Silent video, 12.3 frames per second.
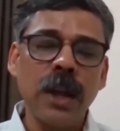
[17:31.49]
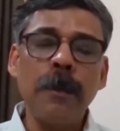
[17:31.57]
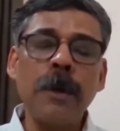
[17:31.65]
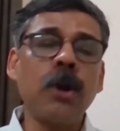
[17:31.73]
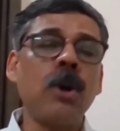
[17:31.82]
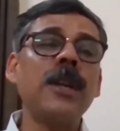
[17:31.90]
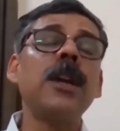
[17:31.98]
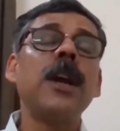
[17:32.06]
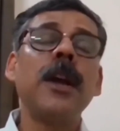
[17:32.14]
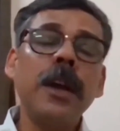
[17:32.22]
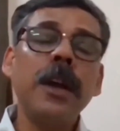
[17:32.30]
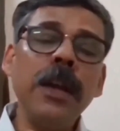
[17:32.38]
because
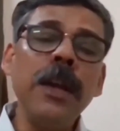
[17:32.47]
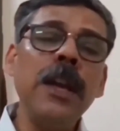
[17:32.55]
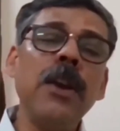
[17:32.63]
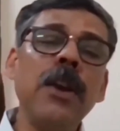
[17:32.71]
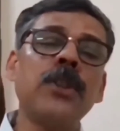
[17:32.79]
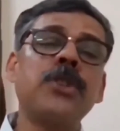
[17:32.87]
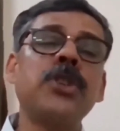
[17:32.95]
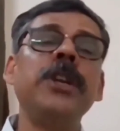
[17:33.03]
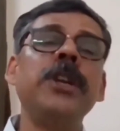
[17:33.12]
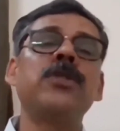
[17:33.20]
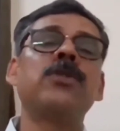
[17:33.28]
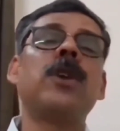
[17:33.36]
he or
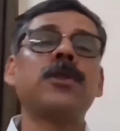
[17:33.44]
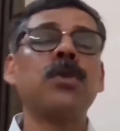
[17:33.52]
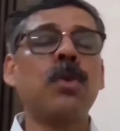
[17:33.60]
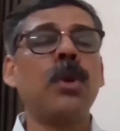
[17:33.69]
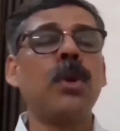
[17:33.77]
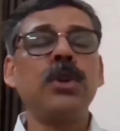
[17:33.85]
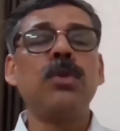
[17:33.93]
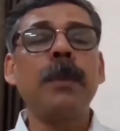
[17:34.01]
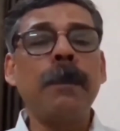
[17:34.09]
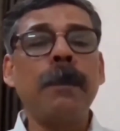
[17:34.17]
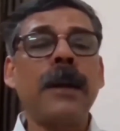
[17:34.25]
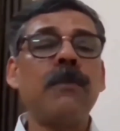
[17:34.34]
she is also going to be
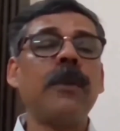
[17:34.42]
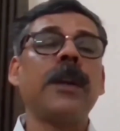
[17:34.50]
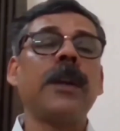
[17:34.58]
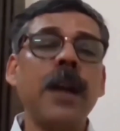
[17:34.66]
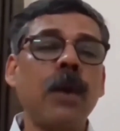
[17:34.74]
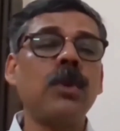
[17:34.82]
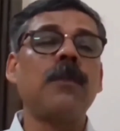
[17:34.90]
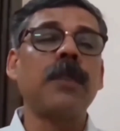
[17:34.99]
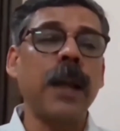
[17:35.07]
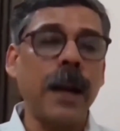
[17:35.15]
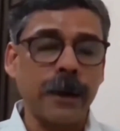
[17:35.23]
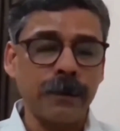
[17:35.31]
benefited out of that.